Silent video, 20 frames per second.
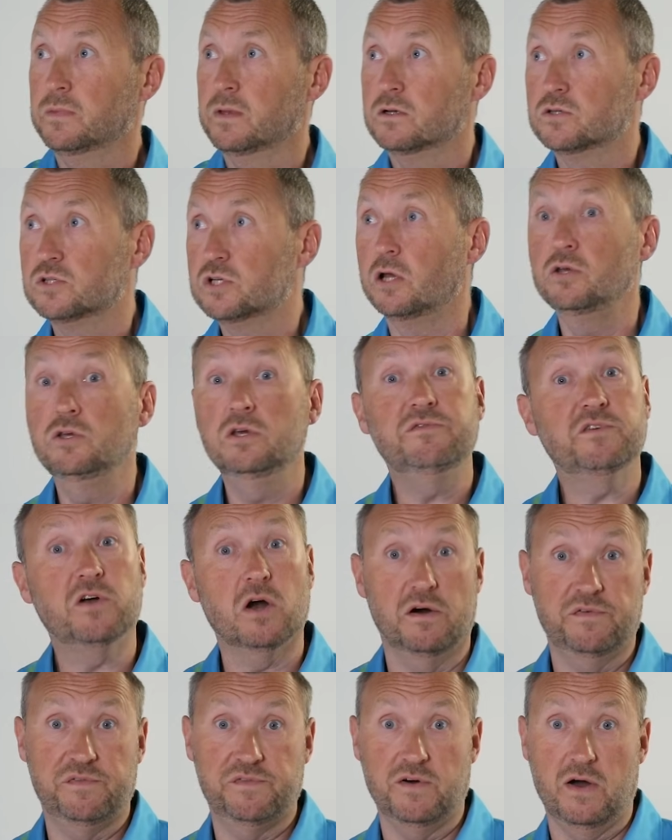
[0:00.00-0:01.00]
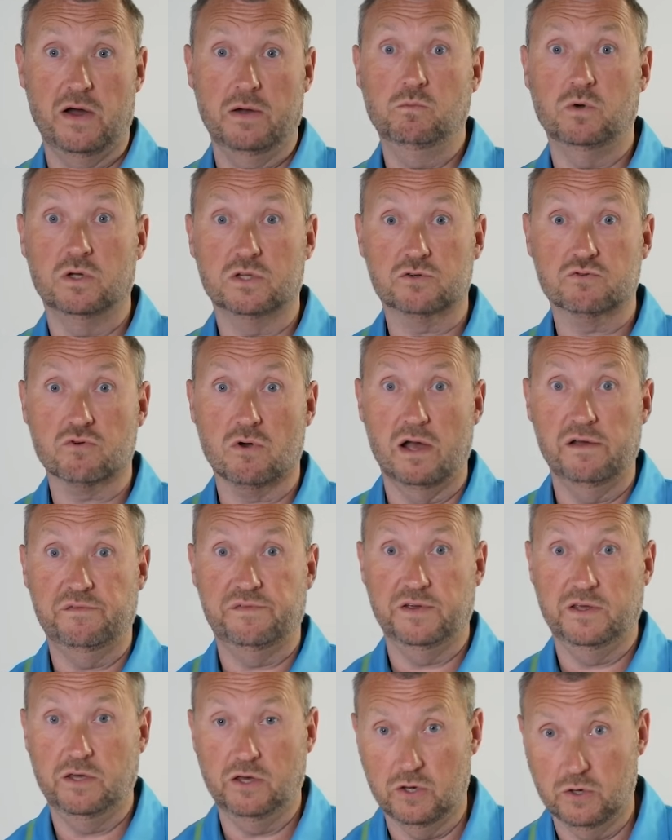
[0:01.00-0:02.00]
So you've got to find what's right
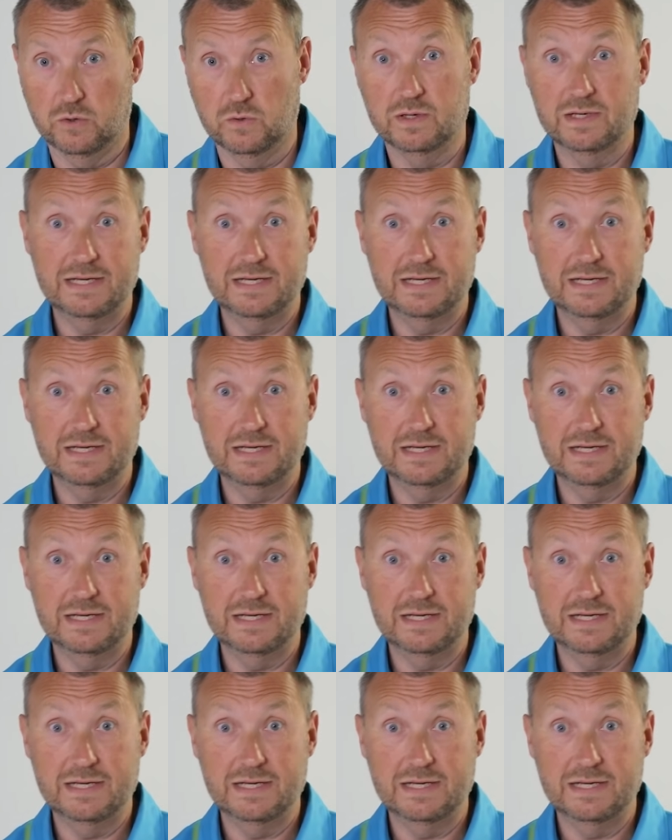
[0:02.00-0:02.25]
for you.